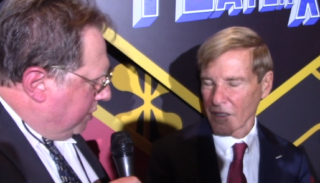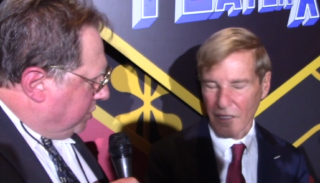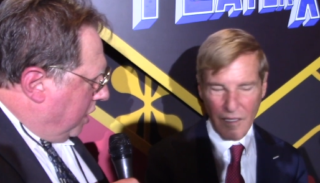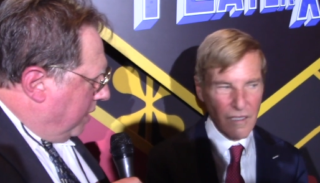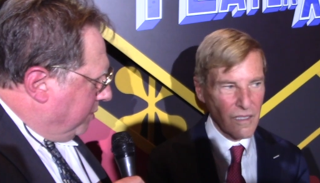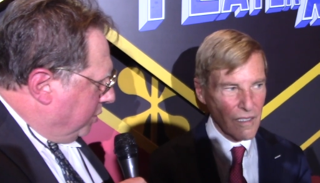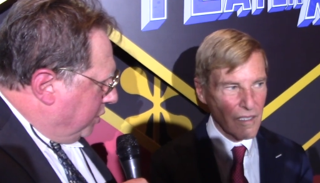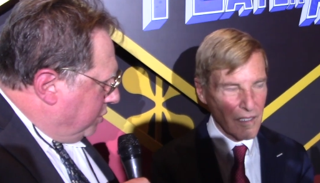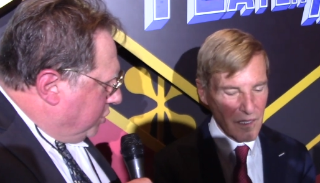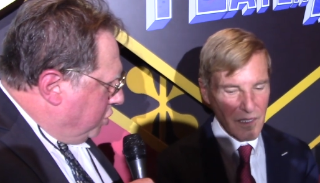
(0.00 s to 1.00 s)
Speaker 1: Tom
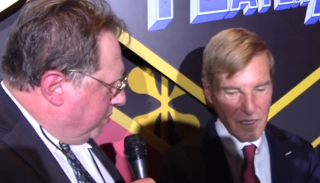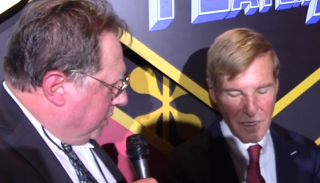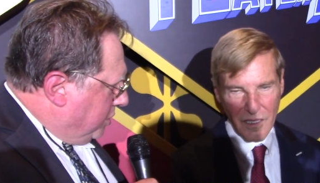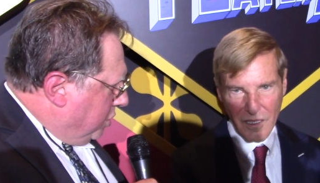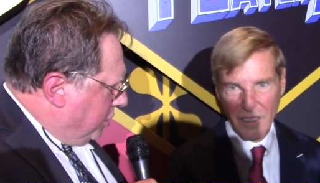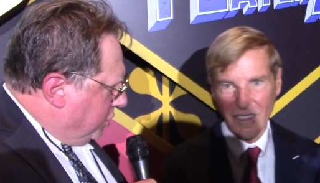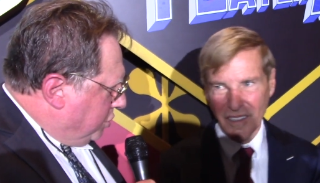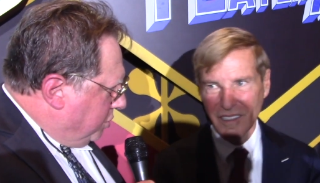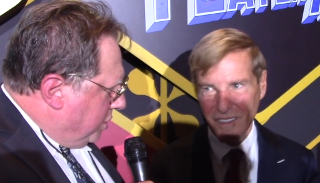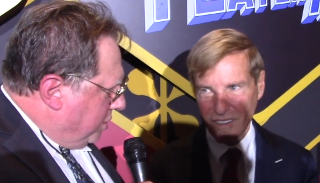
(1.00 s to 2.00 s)
Cruise, Cuba Gooding
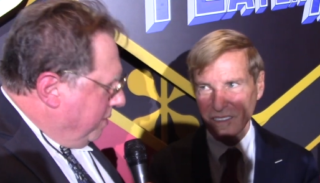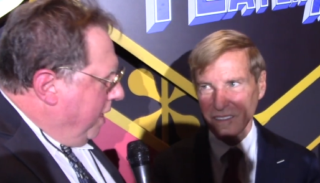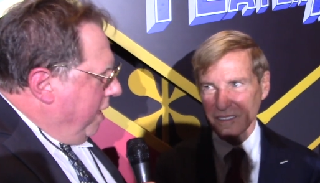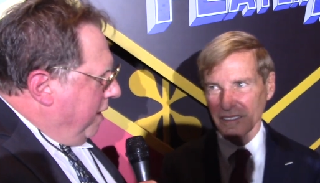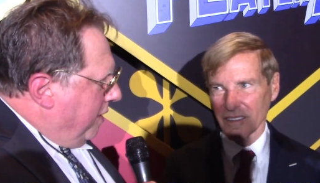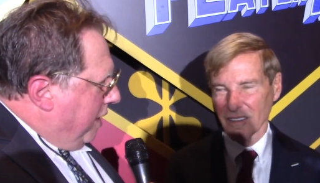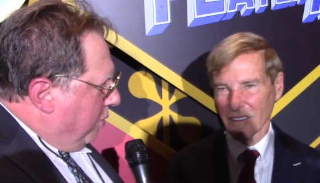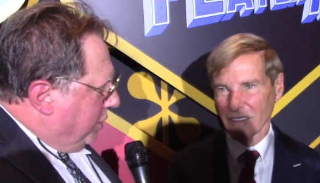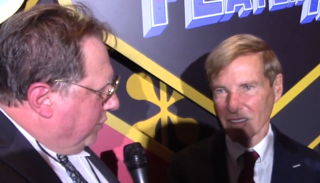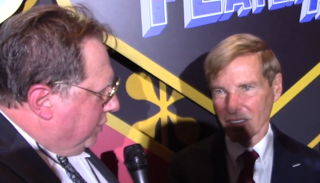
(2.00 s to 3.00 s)
Jr., and that
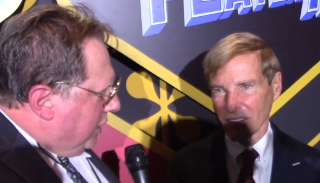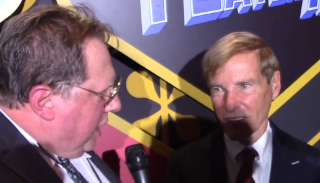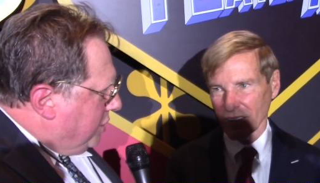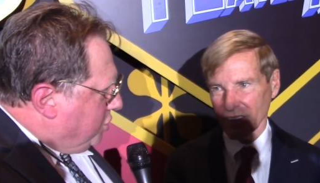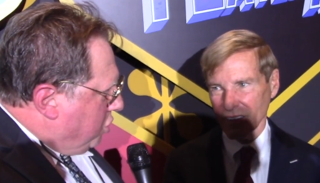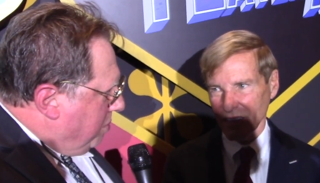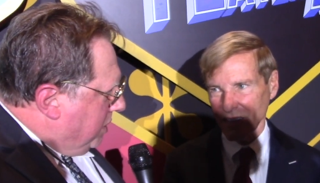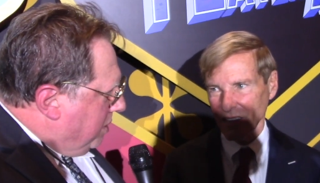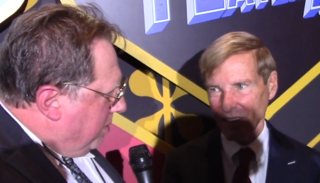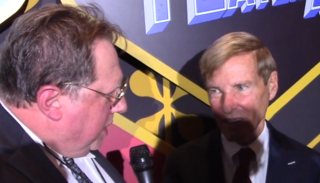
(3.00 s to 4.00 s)
wonderful line, "Show me the
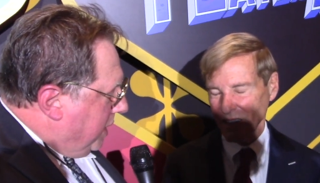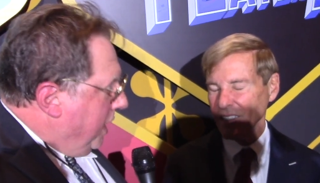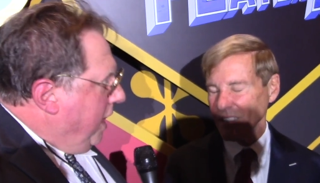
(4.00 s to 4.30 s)
money."